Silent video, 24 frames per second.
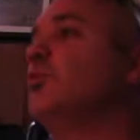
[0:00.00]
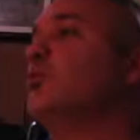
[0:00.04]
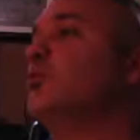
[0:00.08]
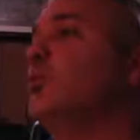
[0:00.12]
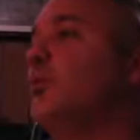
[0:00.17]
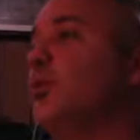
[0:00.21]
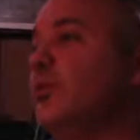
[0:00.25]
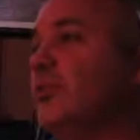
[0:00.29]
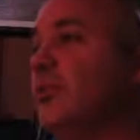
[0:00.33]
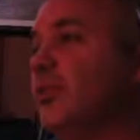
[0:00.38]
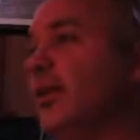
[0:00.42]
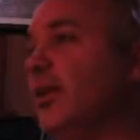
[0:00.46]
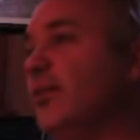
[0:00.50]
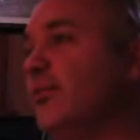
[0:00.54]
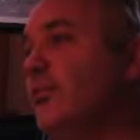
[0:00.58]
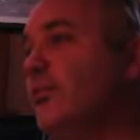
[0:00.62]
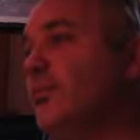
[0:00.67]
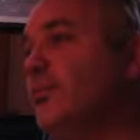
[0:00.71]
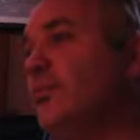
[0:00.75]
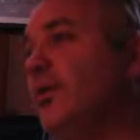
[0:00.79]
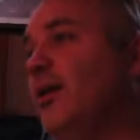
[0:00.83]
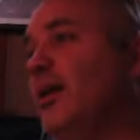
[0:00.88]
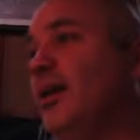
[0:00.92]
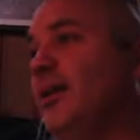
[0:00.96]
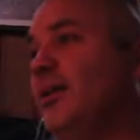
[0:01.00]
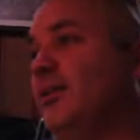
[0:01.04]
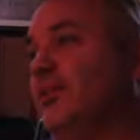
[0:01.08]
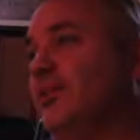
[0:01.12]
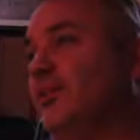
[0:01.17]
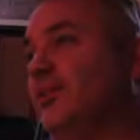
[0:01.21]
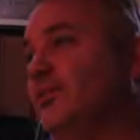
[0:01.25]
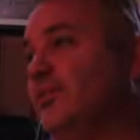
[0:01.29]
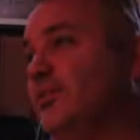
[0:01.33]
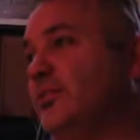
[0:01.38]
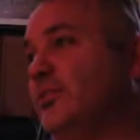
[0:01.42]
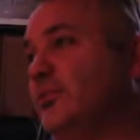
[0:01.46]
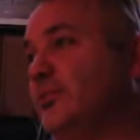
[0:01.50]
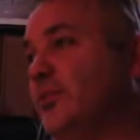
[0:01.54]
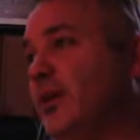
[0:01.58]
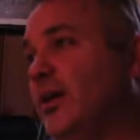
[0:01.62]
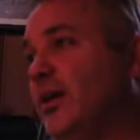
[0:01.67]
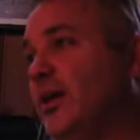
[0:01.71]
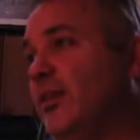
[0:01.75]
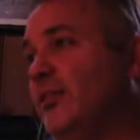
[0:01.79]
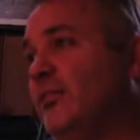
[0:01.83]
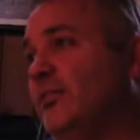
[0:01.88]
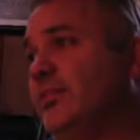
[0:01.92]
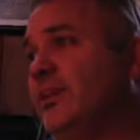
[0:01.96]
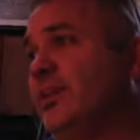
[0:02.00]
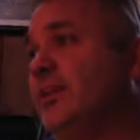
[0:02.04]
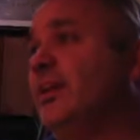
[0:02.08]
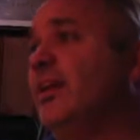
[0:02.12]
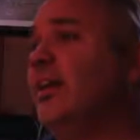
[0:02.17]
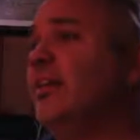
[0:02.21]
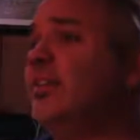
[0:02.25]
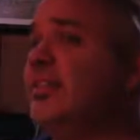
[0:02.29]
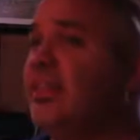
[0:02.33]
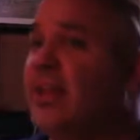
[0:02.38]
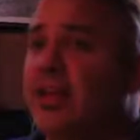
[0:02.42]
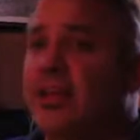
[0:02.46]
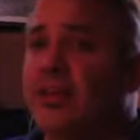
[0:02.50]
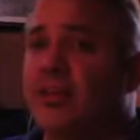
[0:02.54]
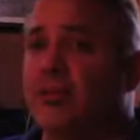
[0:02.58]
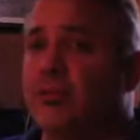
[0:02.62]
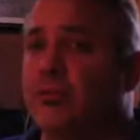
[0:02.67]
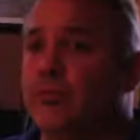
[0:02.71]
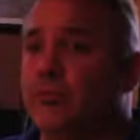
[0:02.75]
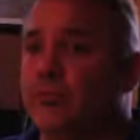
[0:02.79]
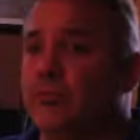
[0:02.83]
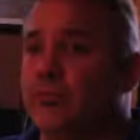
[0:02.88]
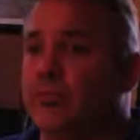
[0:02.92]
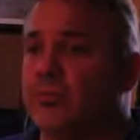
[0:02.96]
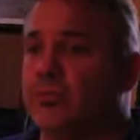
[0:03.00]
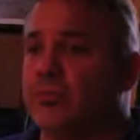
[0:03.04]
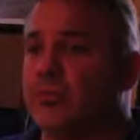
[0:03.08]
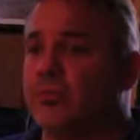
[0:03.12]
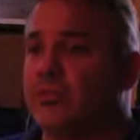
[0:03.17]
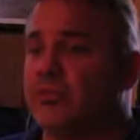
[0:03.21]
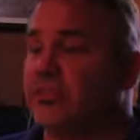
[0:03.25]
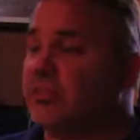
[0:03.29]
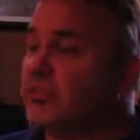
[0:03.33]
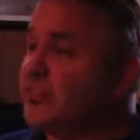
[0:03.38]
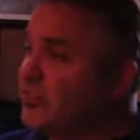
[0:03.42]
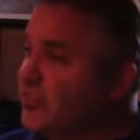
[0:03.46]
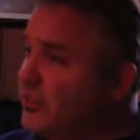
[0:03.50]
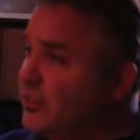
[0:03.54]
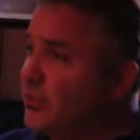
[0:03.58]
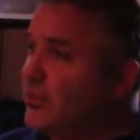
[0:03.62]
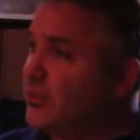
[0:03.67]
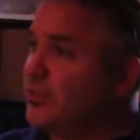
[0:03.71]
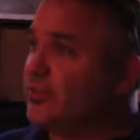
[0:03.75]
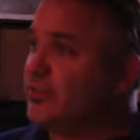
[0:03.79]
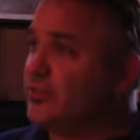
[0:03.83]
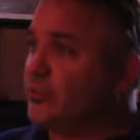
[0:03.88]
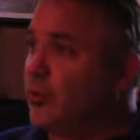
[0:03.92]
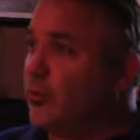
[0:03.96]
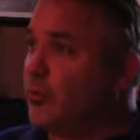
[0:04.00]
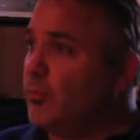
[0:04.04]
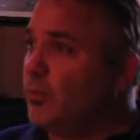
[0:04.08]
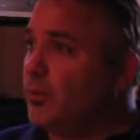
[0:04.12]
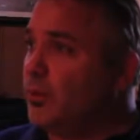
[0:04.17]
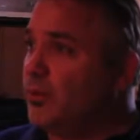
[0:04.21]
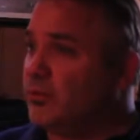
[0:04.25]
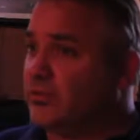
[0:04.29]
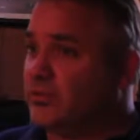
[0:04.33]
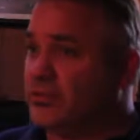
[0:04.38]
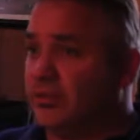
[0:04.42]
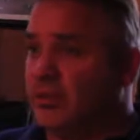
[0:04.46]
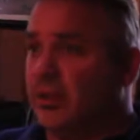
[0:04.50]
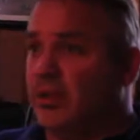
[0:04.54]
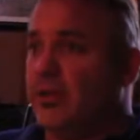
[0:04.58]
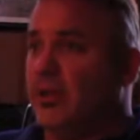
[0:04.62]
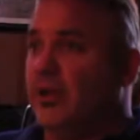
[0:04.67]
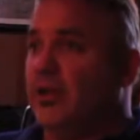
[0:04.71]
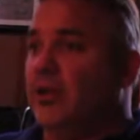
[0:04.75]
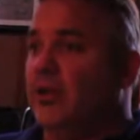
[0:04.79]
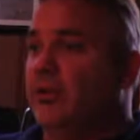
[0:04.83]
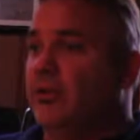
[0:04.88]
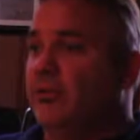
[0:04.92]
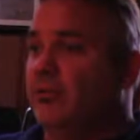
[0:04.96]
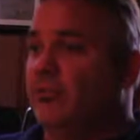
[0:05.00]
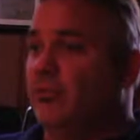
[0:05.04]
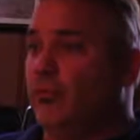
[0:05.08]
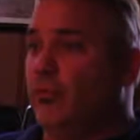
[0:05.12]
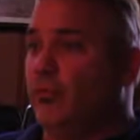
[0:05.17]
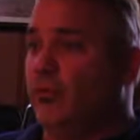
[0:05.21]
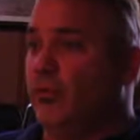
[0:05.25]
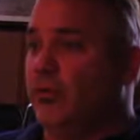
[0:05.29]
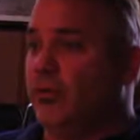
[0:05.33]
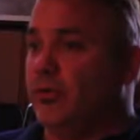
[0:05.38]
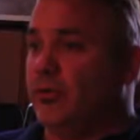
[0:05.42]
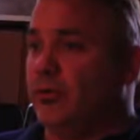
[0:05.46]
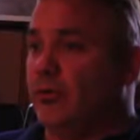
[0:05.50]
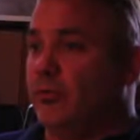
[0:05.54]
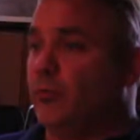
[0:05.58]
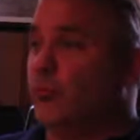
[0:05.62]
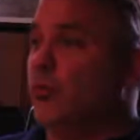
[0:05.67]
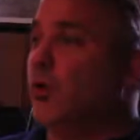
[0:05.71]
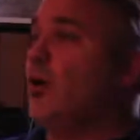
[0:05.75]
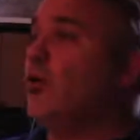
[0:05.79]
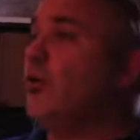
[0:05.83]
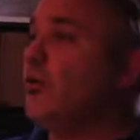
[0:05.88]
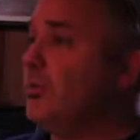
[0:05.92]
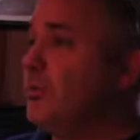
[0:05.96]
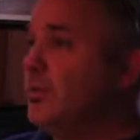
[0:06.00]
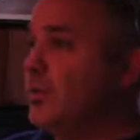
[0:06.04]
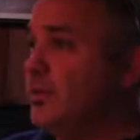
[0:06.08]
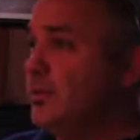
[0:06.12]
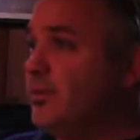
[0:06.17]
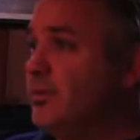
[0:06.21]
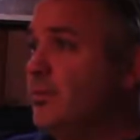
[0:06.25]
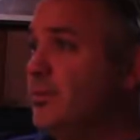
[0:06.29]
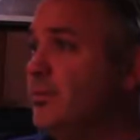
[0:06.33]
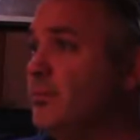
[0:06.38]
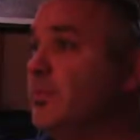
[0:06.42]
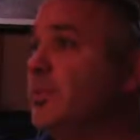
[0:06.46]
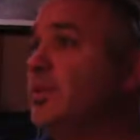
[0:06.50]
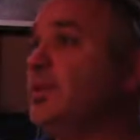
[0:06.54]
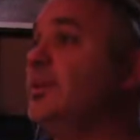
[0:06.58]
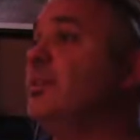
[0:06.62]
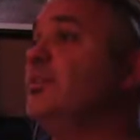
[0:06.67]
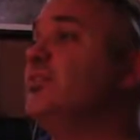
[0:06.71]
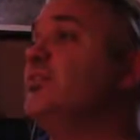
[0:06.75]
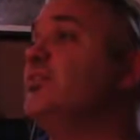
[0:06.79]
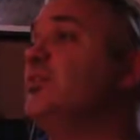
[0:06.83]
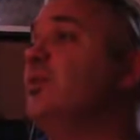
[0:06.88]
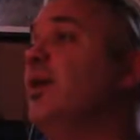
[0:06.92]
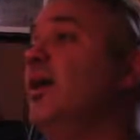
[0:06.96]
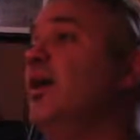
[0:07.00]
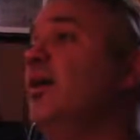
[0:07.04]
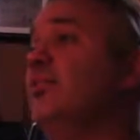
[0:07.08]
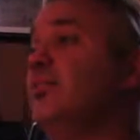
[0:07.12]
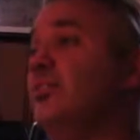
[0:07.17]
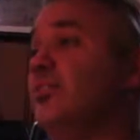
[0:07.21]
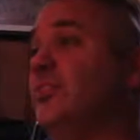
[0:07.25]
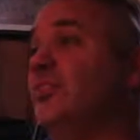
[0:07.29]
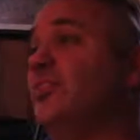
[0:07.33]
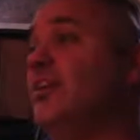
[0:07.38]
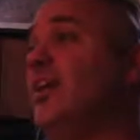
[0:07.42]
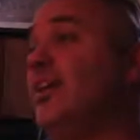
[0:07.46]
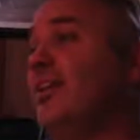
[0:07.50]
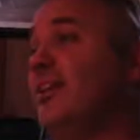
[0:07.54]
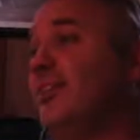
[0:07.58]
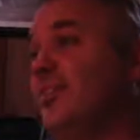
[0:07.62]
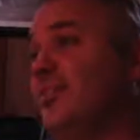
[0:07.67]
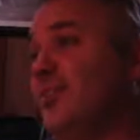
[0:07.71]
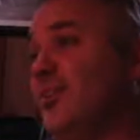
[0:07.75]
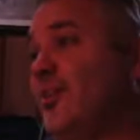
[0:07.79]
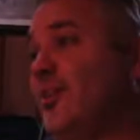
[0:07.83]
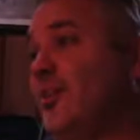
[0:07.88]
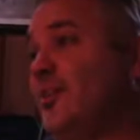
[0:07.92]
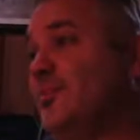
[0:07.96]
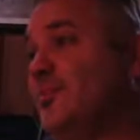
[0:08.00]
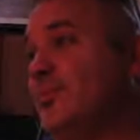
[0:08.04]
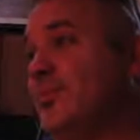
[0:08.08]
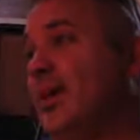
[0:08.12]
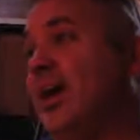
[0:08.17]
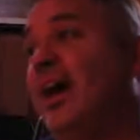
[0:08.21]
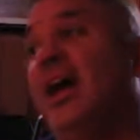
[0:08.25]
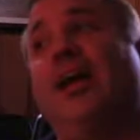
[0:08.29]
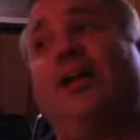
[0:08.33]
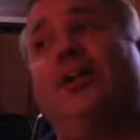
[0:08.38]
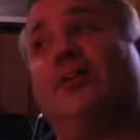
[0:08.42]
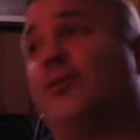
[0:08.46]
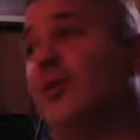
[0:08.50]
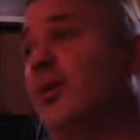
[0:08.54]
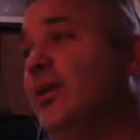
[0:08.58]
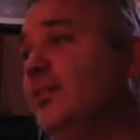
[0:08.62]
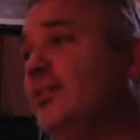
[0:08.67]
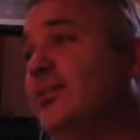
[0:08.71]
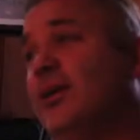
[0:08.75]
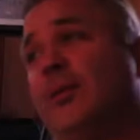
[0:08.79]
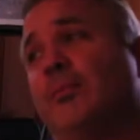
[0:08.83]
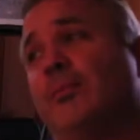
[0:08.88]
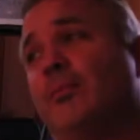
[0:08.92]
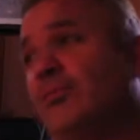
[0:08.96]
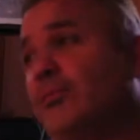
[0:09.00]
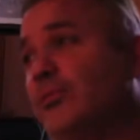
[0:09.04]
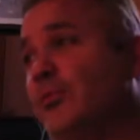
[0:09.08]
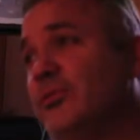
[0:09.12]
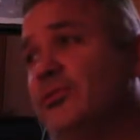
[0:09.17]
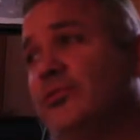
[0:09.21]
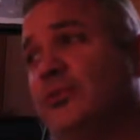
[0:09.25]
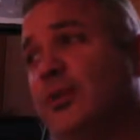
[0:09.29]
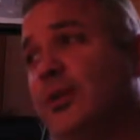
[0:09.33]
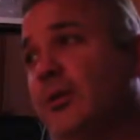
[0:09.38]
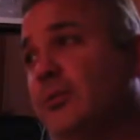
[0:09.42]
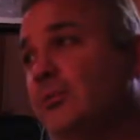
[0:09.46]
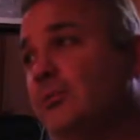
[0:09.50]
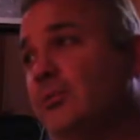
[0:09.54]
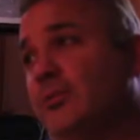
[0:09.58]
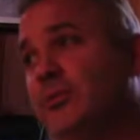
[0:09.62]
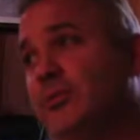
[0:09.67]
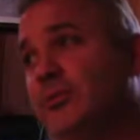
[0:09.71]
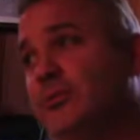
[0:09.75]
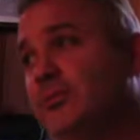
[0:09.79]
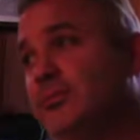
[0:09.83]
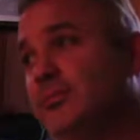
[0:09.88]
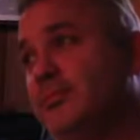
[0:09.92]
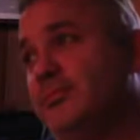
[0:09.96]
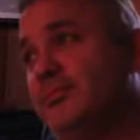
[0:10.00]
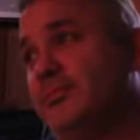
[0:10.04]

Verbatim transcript: was worth every mile of the drive. And I thank you sincerely so much for welcoming me into your house a second time. I had a great time the first time too.